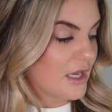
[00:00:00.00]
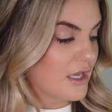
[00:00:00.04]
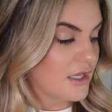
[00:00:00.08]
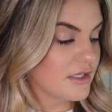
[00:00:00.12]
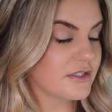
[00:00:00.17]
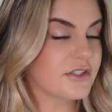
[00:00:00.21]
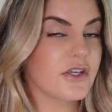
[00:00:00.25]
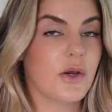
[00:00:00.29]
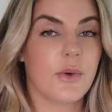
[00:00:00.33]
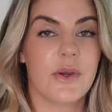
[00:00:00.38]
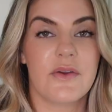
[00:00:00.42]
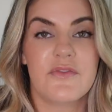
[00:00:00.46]

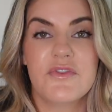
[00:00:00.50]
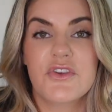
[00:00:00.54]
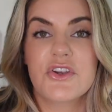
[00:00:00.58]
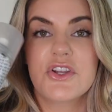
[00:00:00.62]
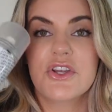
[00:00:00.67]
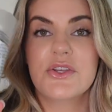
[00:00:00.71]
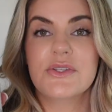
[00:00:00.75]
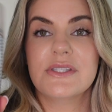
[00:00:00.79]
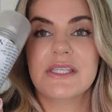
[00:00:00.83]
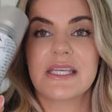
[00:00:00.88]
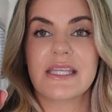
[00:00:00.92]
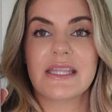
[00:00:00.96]
So if you're
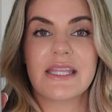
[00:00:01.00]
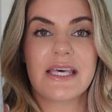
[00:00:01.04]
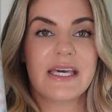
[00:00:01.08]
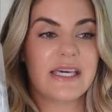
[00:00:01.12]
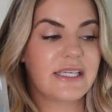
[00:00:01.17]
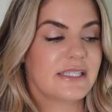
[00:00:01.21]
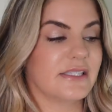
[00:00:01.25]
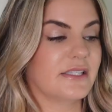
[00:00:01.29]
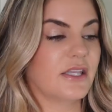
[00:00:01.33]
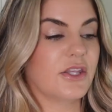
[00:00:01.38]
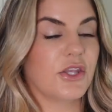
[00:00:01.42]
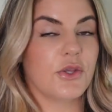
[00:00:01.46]
using
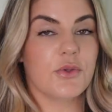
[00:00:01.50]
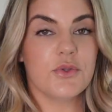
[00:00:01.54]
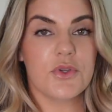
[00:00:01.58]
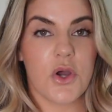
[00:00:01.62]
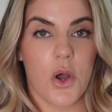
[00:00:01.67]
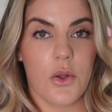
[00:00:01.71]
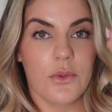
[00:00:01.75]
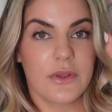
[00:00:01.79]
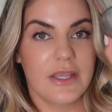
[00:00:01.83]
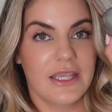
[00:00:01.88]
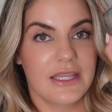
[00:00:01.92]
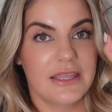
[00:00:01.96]
this, you
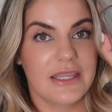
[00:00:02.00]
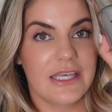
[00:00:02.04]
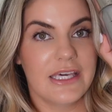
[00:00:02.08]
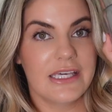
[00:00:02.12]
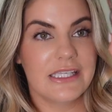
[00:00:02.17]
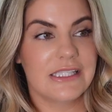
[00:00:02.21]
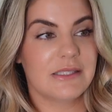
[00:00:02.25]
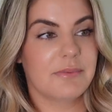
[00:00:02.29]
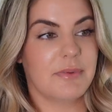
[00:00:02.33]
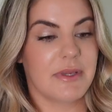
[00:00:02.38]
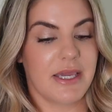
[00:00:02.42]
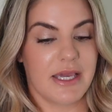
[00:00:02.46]
don't need
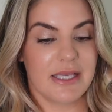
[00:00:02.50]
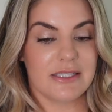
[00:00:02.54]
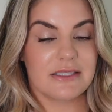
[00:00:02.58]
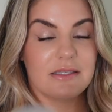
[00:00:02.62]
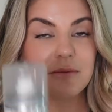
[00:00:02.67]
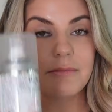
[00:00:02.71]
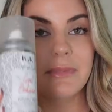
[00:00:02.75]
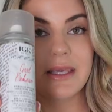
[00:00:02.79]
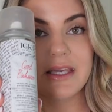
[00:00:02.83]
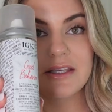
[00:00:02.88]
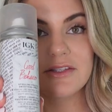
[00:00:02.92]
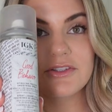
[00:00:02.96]
this because
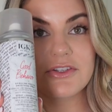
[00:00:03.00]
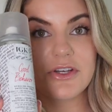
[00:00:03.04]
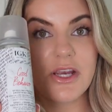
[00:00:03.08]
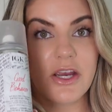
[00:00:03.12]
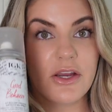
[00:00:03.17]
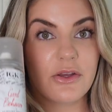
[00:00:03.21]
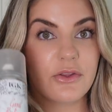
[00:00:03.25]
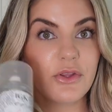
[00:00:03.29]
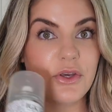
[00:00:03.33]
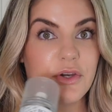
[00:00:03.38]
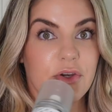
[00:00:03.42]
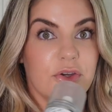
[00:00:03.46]
it makes your
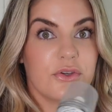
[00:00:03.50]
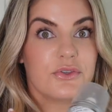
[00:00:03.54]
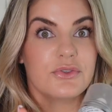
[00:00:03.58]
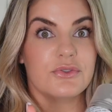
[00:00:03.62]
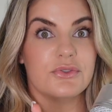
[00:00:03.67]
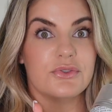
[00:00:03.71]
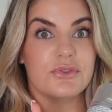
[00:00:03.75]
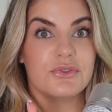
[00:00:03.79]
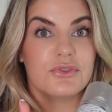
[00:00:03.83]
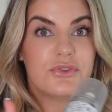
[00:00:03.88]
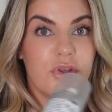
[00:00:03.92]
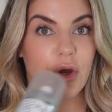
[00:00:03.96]
hair look
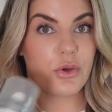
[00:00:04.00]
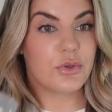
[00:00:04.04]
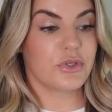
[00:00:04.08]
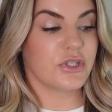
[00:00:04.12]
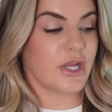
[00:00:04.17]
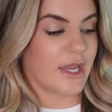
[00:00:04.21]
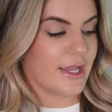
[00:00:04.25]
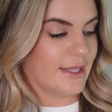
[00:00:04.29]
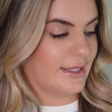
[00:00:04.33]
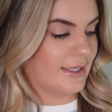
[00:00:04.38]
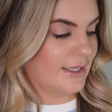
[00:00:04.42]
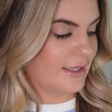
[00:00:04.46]
so
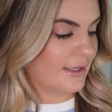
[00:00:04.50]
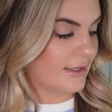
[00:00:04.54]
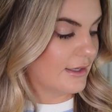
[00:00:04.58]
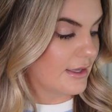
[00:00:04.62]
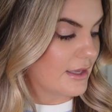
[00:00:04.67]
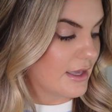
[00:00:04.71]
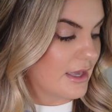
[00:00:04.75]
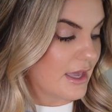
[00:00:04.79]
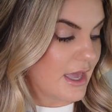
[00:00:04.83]
shiny.